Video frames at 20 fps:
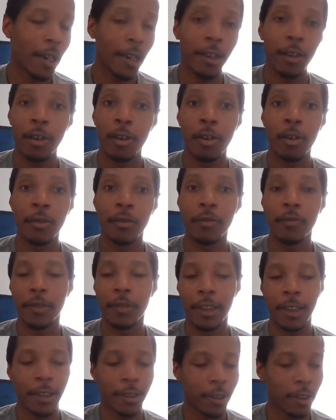I heard,
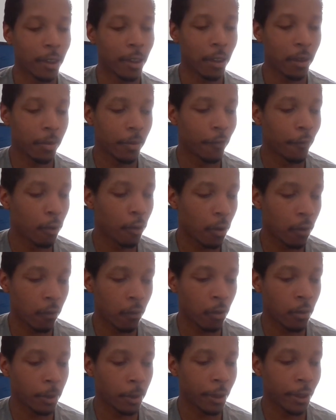and I said this before,
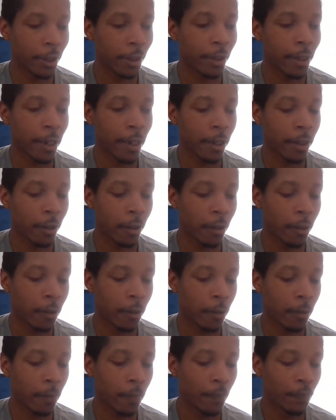rumors that
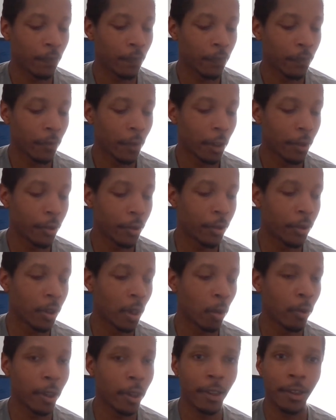
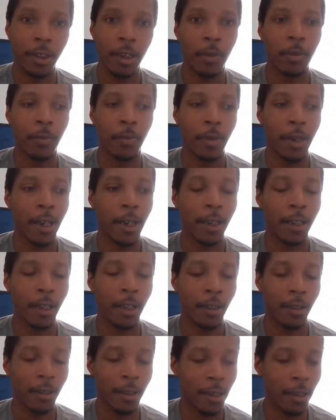Zoe is coming back,
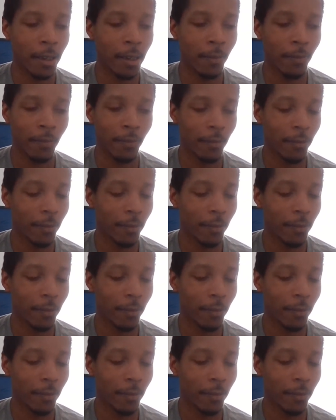and I